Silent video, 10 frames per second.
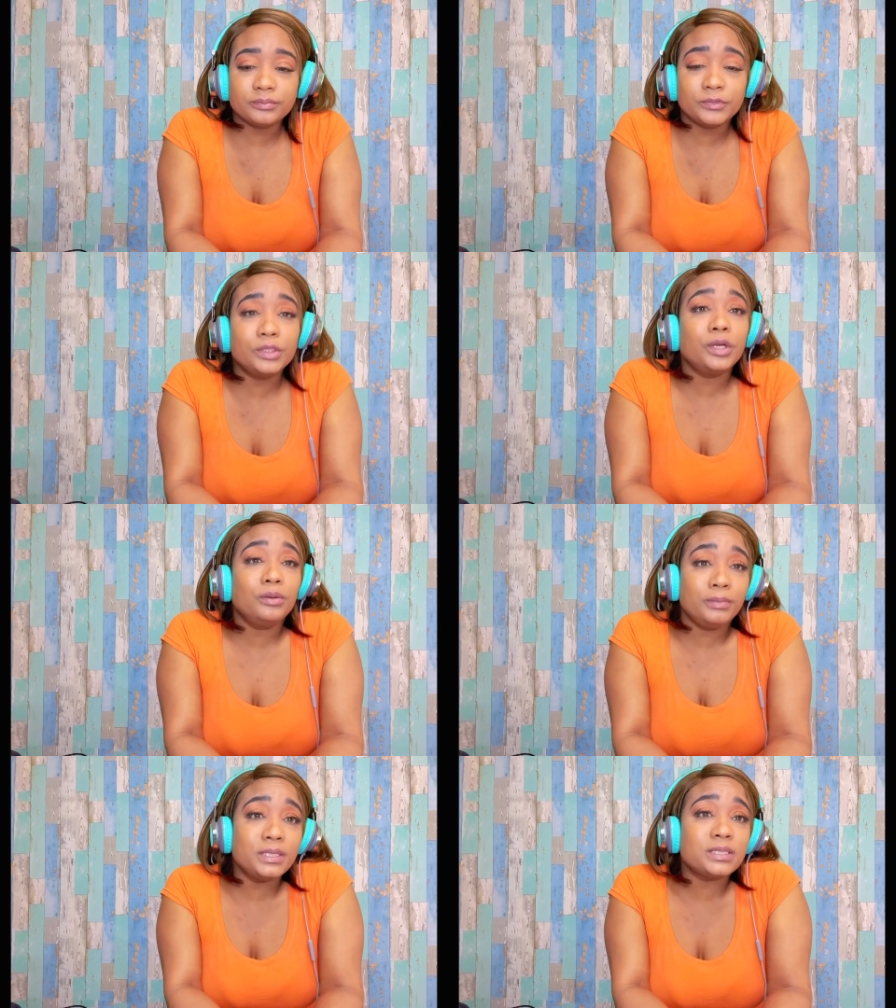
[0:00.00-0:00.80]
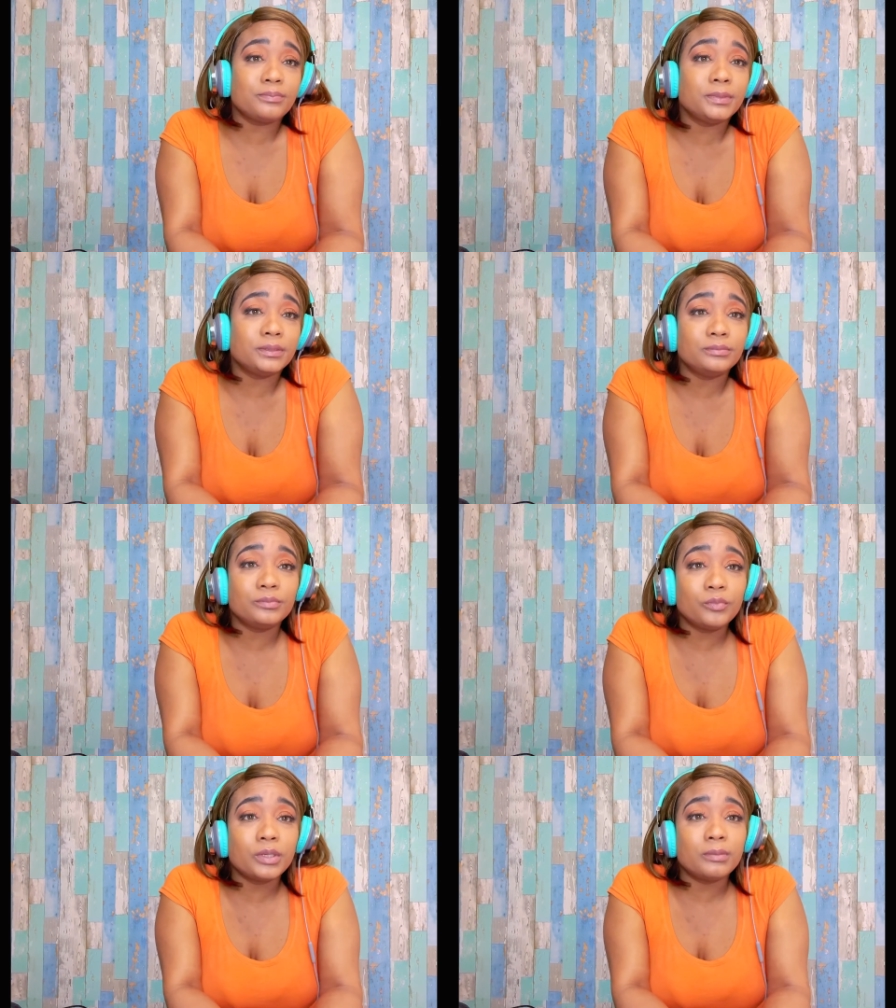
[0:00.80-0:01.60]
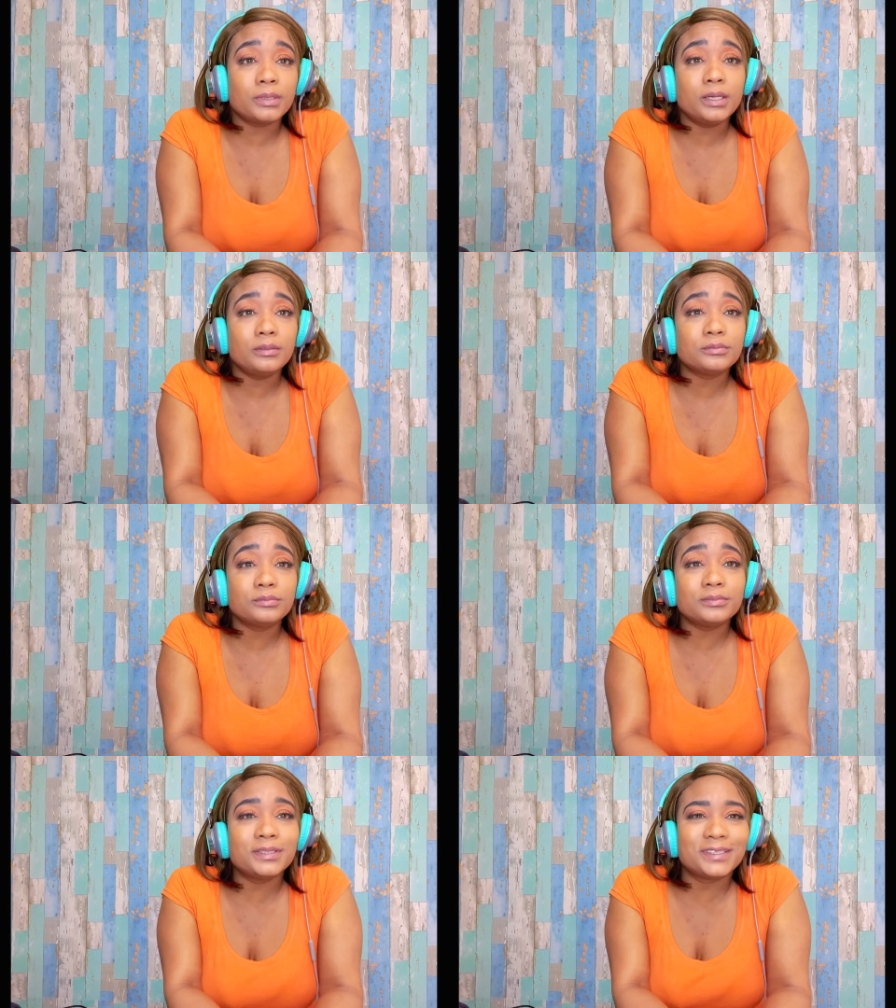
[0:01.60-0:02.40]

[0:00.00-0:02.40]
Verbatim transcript: You gonna miss me when I'm gone.